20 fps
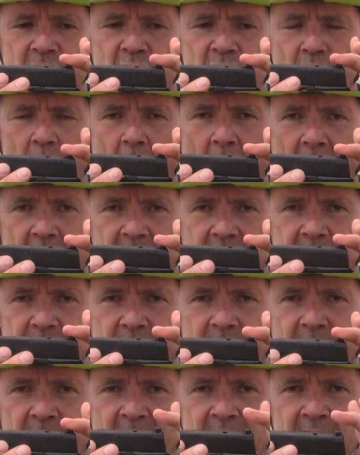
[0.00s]
short,
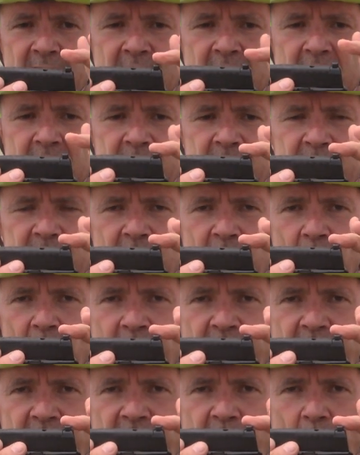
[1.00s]
just a
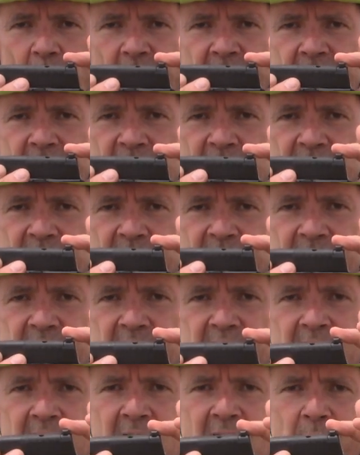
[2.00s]
little over four
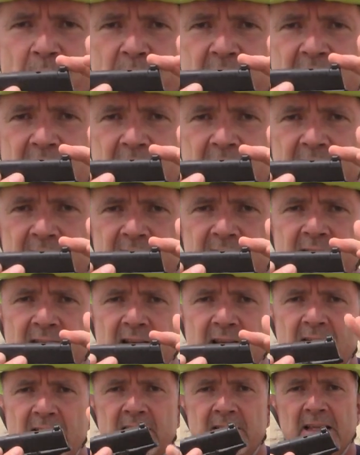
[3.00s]
inches. That means
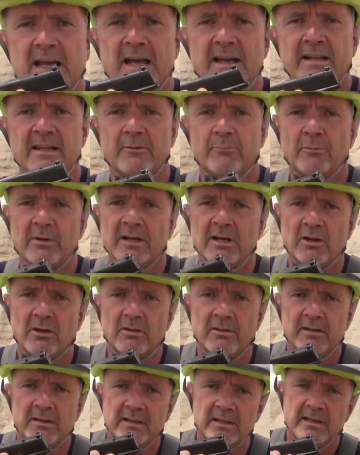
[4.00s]
that it
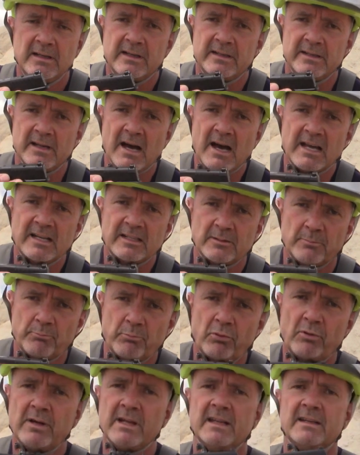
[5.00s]
will not
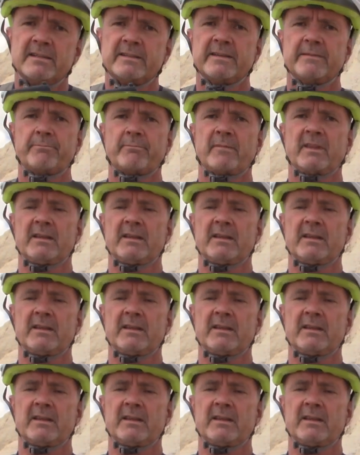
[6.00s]
print.